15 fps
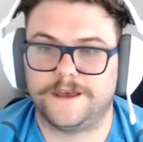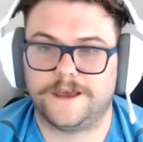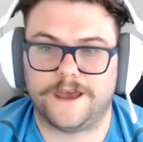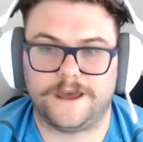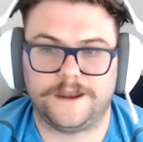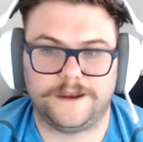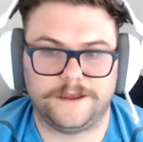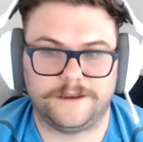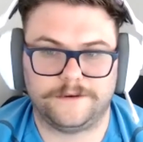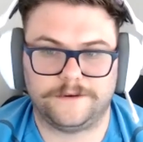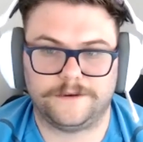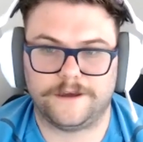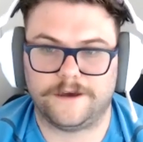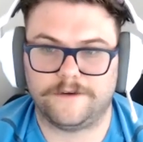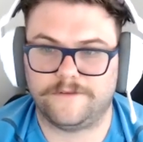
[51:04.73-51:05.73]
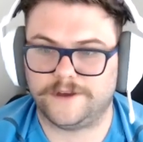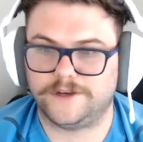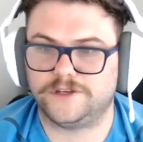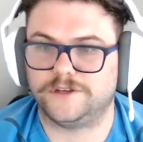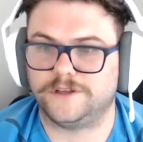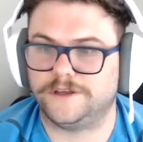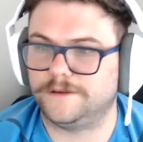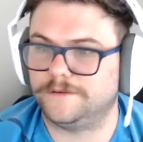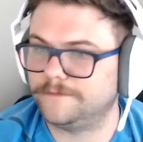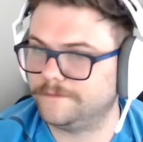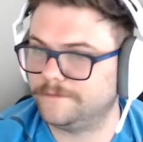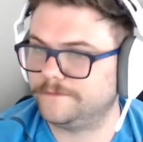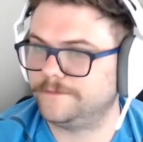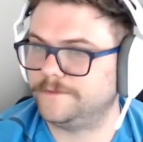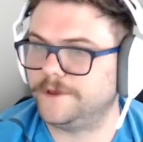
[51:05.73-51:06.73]
and it eventually
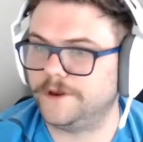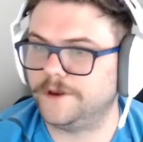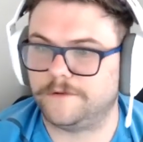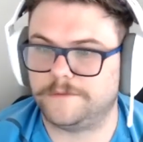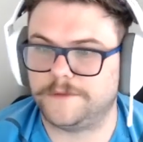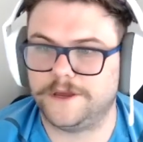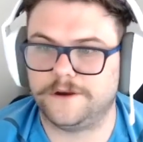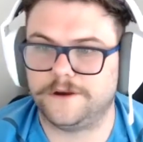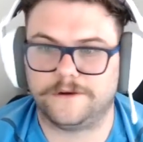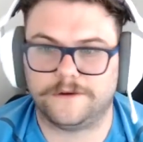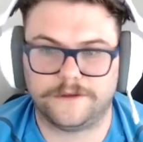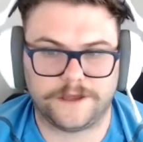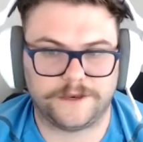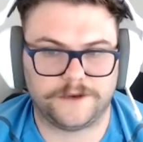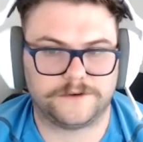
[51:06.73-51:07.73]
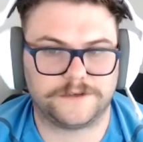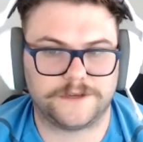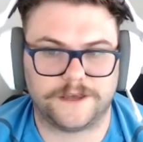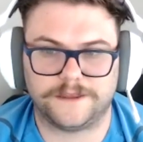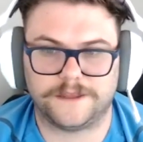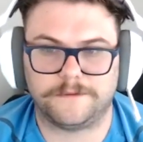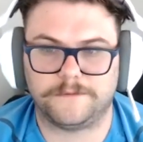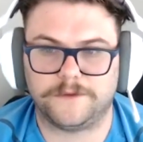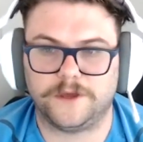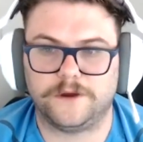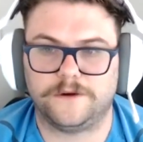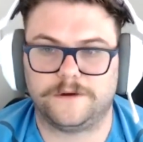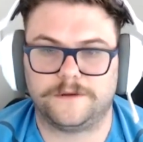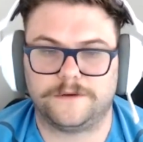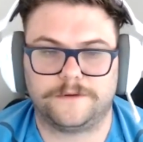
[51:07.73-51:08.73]
you know i'm here and you're saying that i'm cured